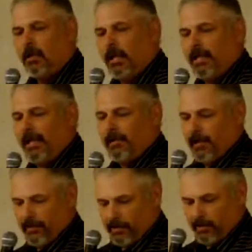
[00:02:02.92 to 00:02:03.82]
I
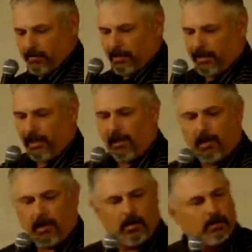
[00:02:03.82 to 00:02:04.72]
downloaded them. Here they
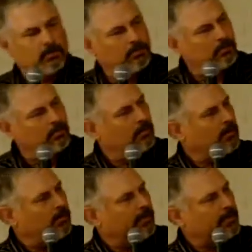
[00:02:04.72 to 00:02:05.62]
are.
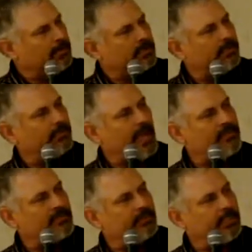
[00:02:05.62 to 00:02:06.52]
This is the
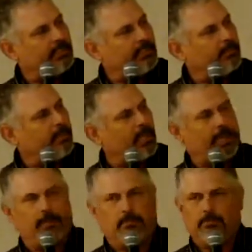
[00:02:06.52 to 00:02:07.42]
draft strategic
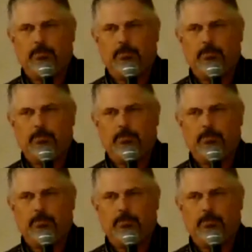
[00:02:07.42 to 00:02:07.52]
plan.